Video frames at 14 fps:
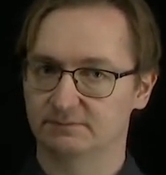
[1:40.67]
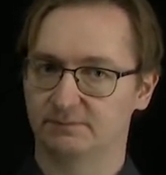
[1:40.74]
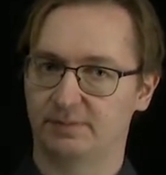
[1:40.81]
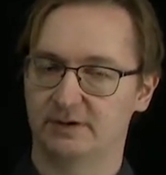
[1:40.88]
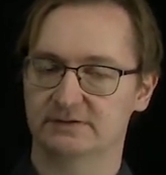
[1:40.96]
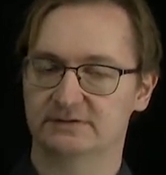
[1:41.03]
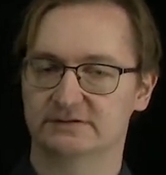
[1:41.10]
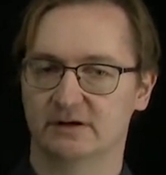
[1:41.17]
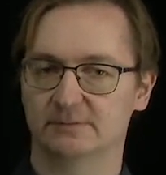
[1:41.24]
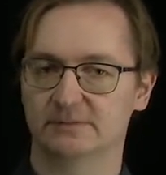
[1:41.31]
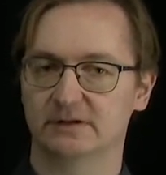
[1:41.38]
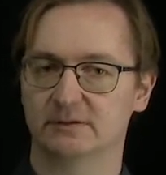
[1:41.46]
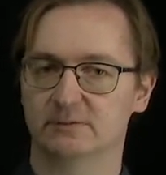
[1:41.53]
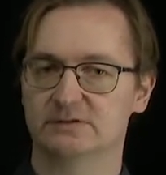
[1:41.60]
pass
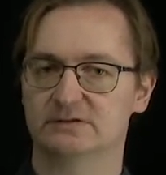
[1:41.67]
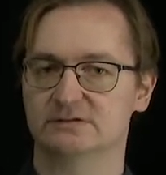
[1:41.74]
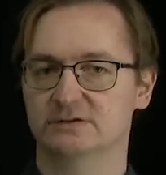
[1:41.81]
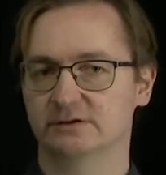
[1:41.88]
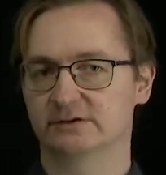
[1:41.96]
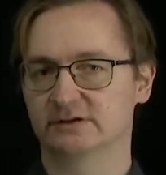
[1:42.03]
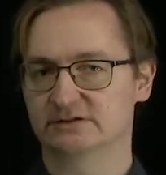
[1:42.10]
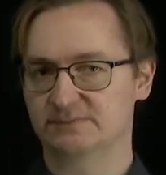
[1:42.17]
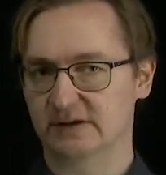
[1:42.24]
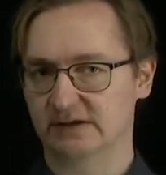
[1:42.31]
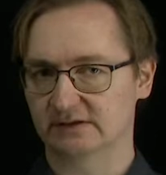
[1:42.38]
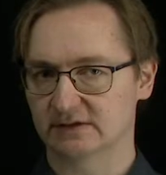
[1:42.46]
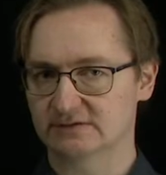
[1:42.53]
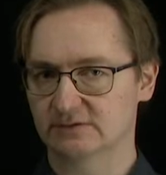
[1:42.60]
something which is not
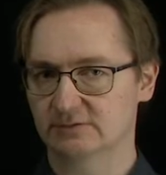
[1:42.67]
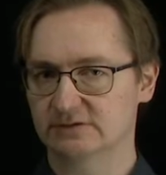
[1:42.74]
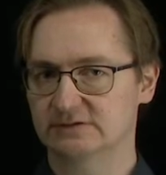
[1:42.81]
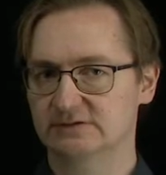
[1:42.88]
expected. So